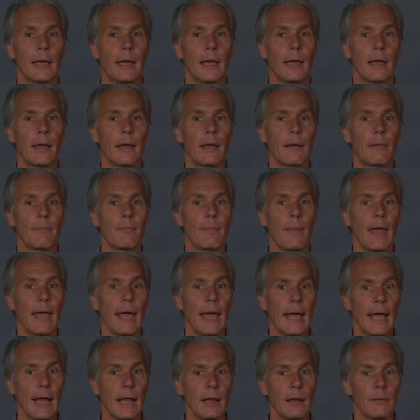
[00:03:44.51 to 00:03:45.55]

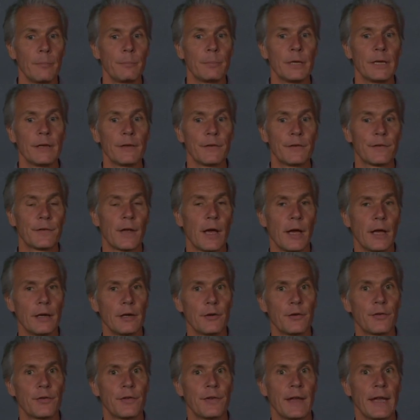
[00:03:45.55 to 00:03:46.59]
help us
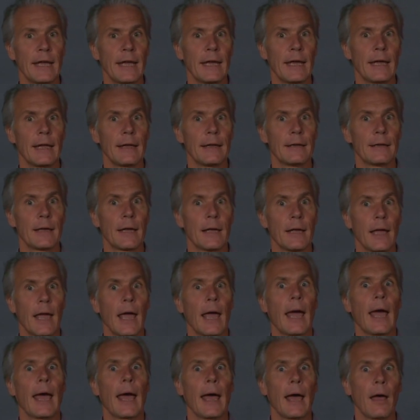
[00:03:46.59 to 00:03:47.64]
understand
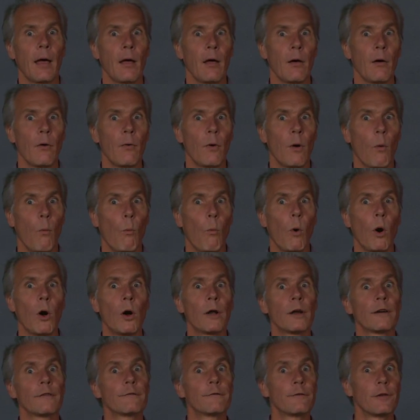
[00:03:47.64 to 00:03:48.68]
how
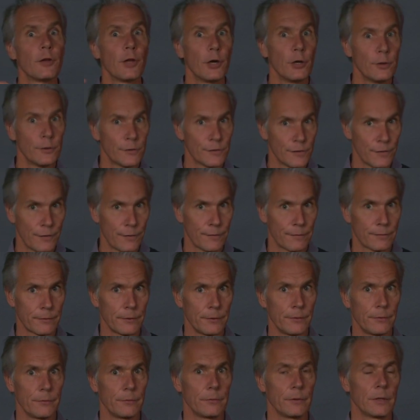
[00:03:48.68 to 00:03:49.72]
water flows
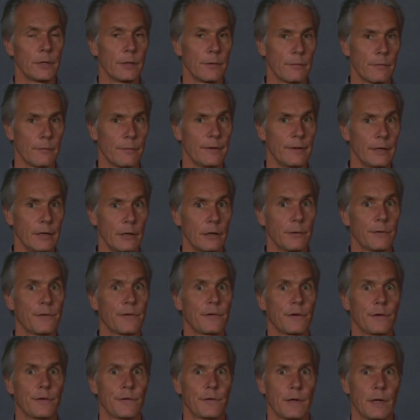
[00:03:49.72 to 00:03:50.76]
through the Earth
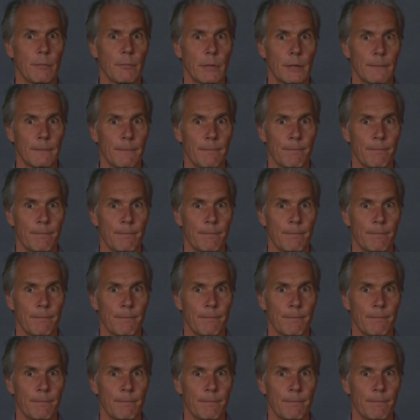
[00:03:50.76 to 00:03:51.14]
system